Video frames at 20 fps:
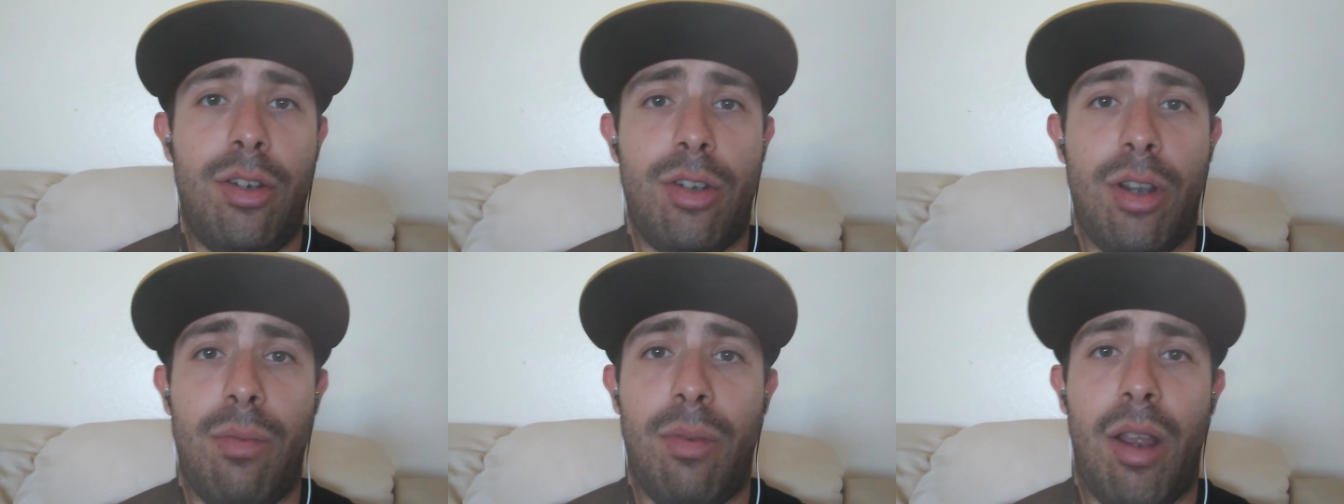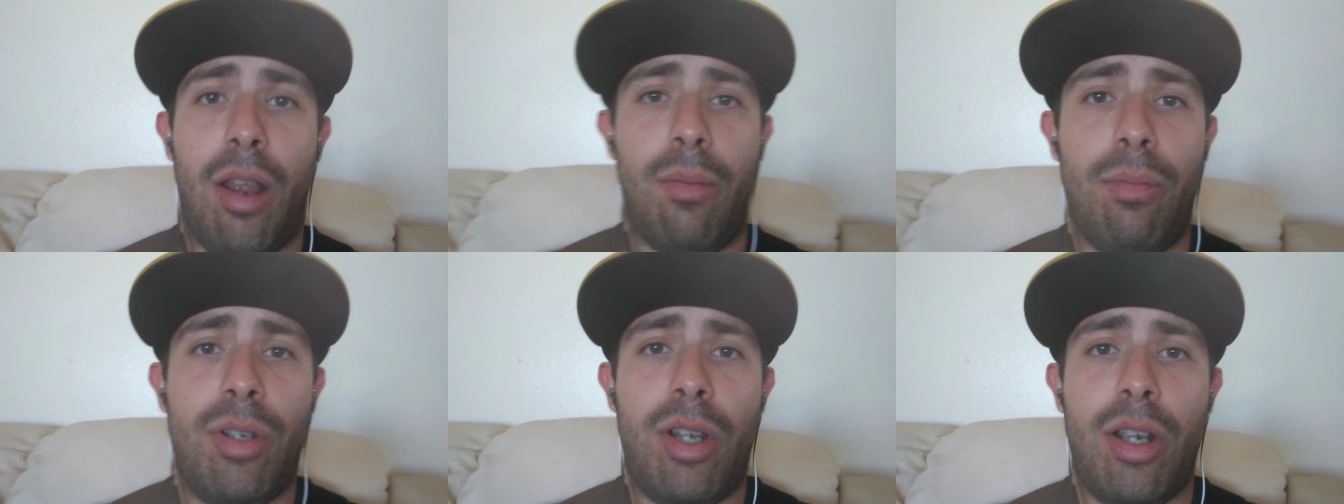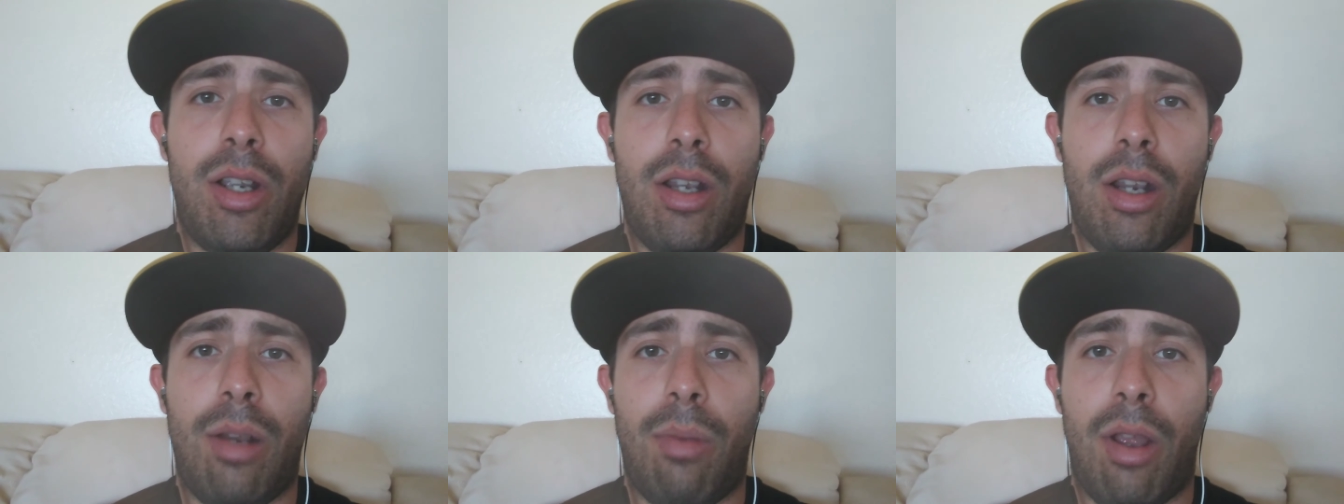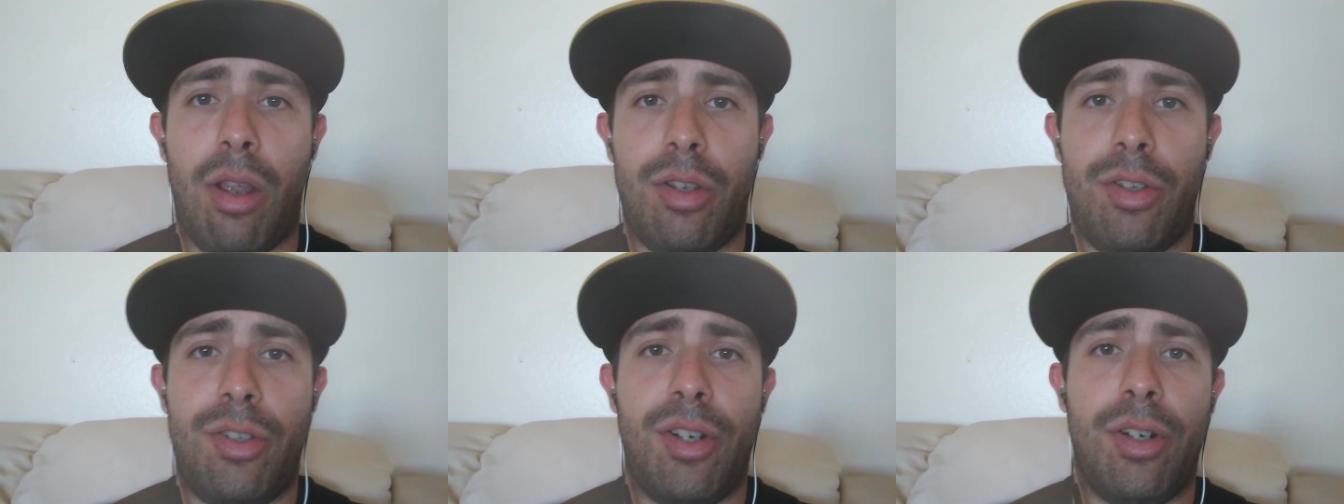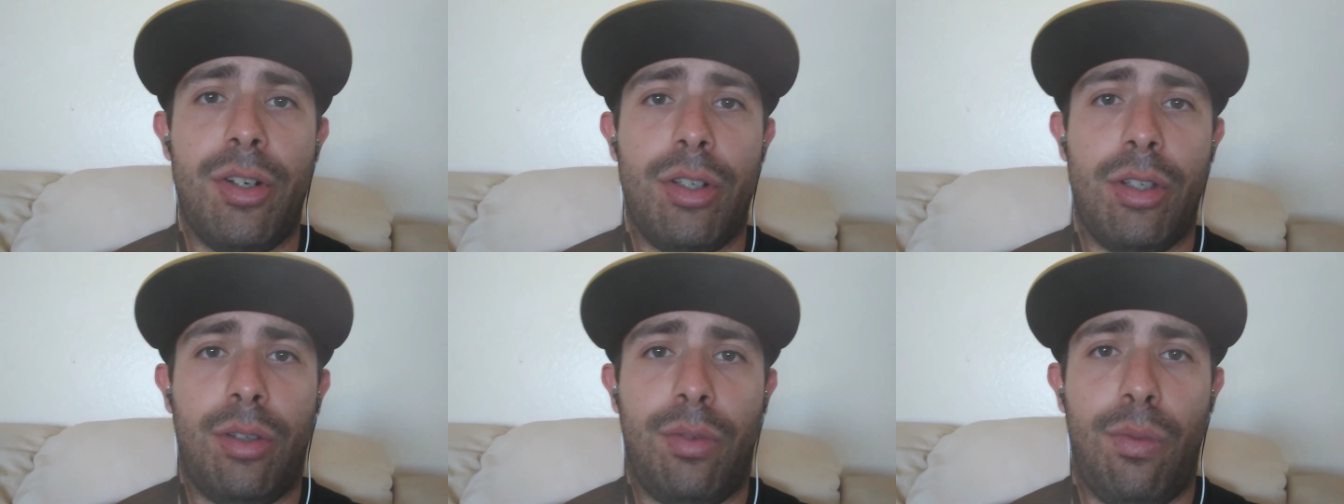I mean, I'm talking about as young
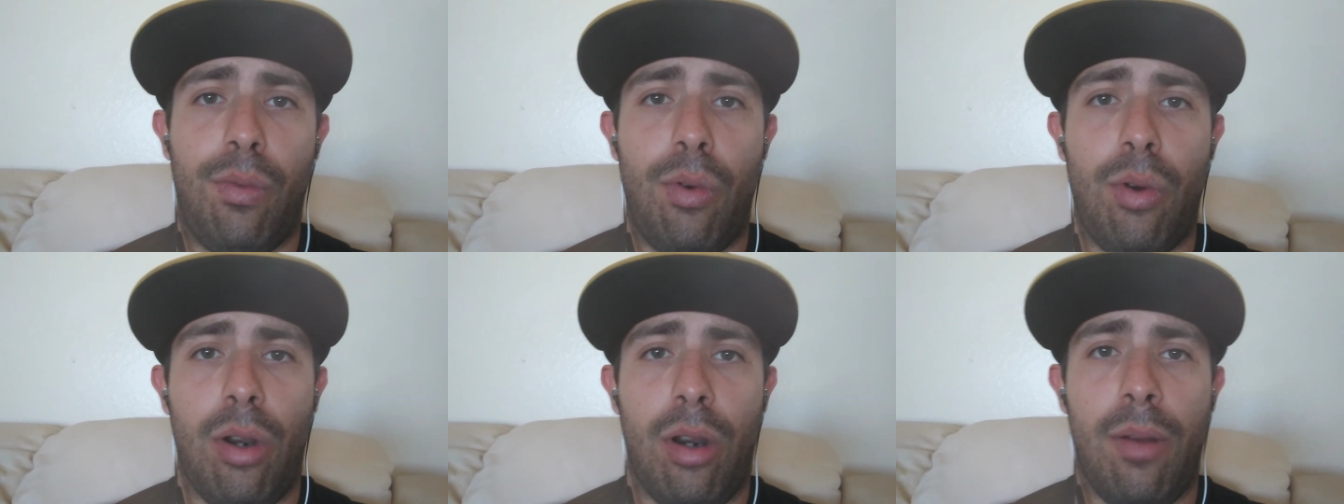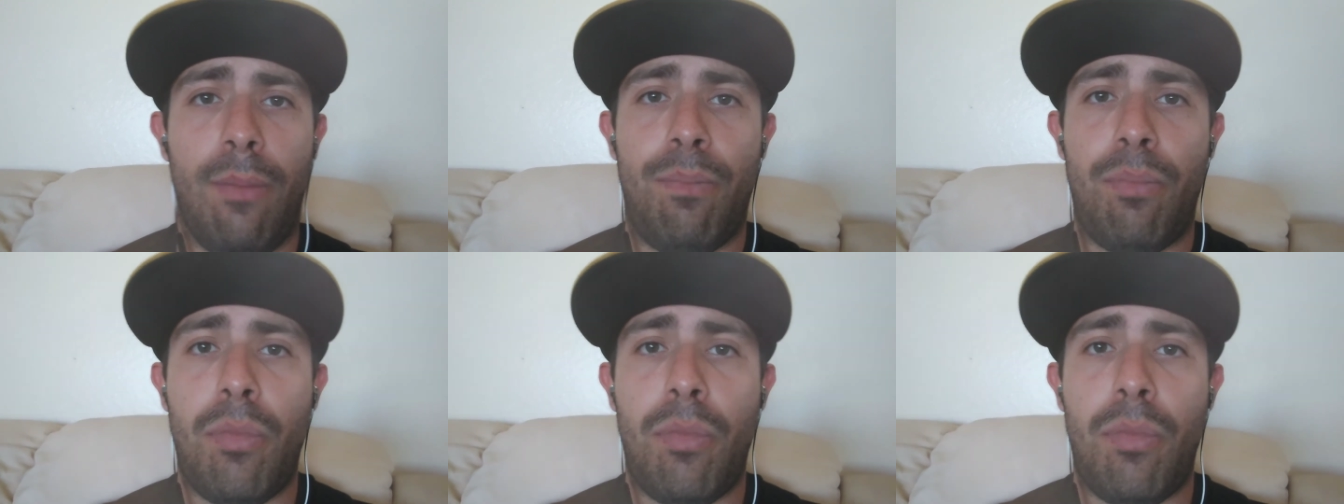as four.